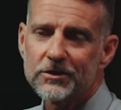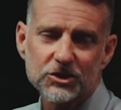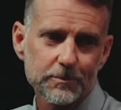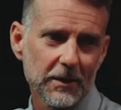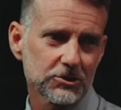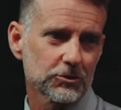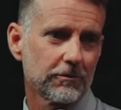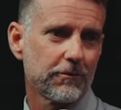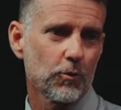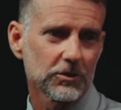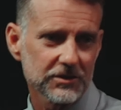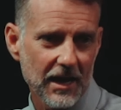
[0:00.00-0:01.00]
special
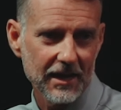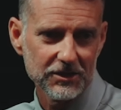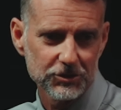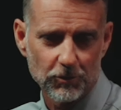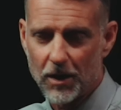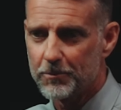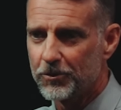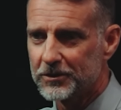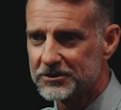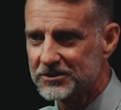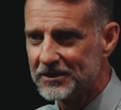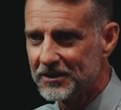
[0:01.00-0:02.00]
force angel I'm going to
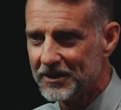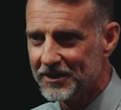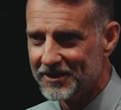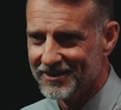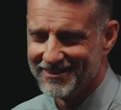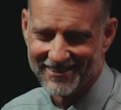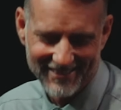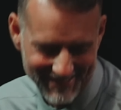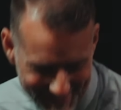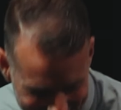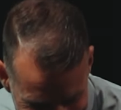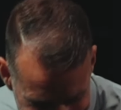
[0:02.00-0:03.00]
send in.
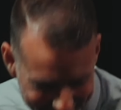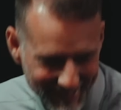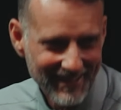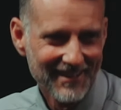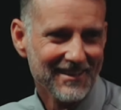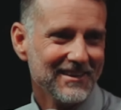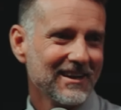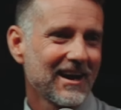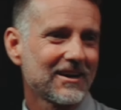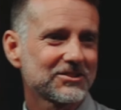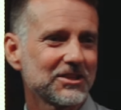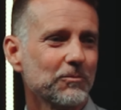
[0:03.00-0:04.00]

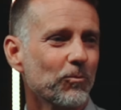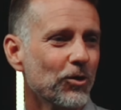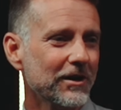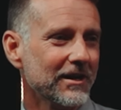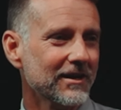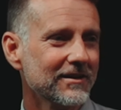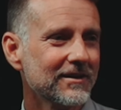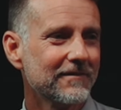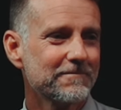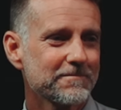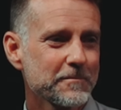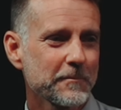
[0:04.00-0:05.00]
I'll send one in. And
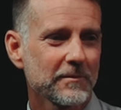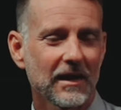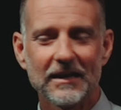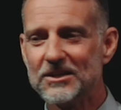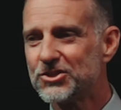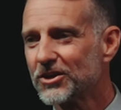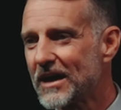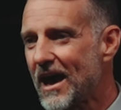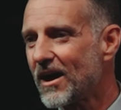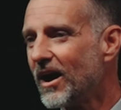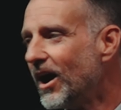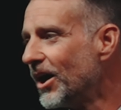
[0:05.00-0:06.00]
he took
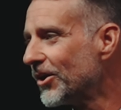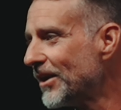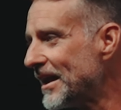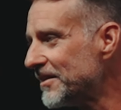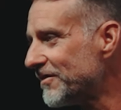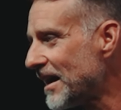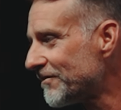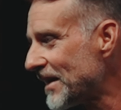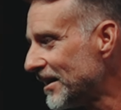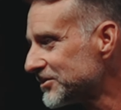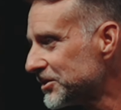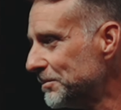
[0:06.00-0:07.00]
out
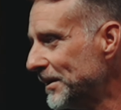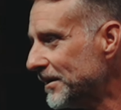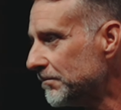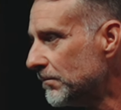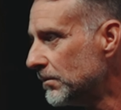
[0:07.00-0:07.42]
185,000 men.